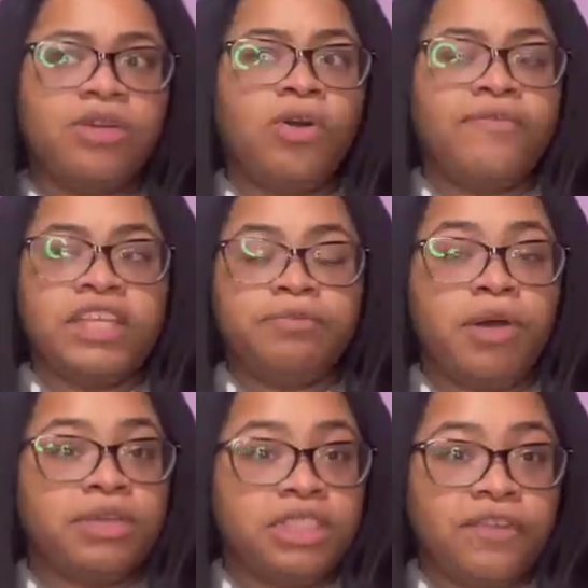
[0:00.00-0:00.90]
if the
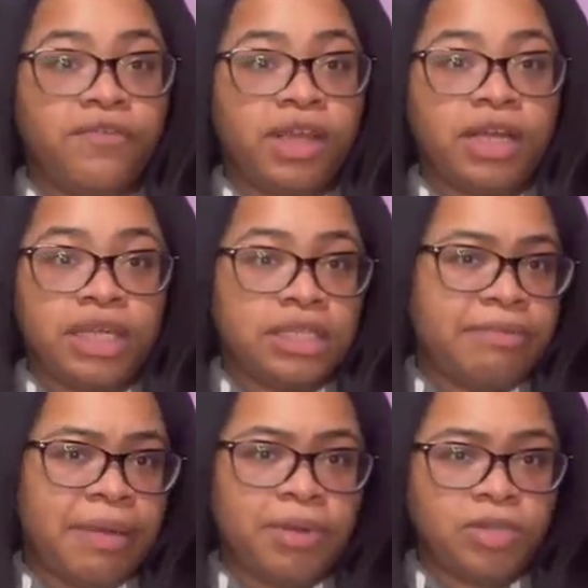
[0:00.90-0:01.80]
spell is different because
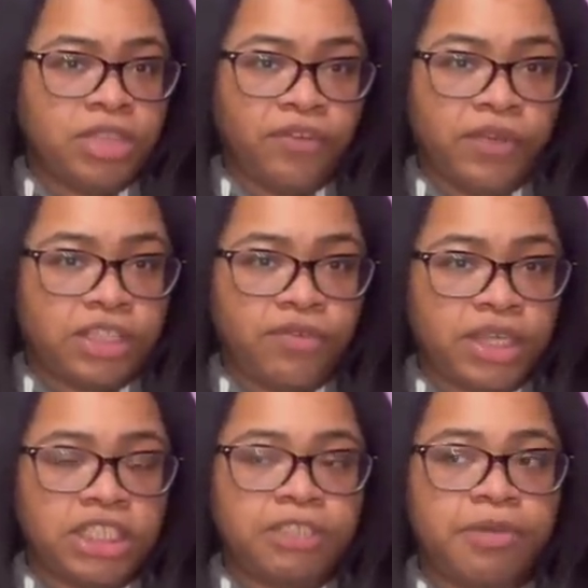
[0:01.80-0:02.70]
maybe there's different
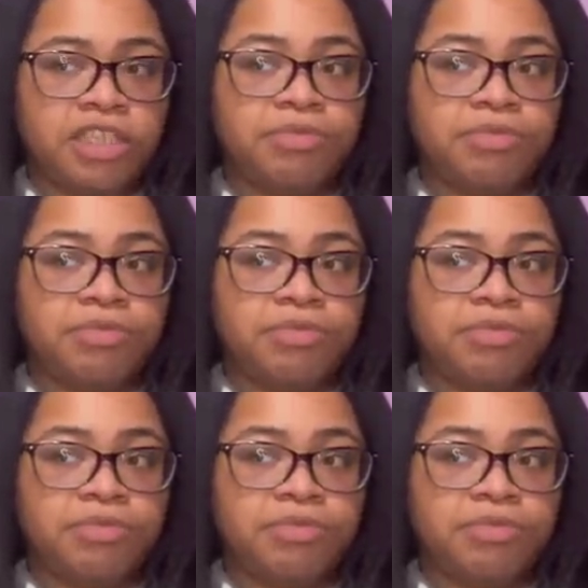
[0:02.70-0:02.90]
resurrection spells,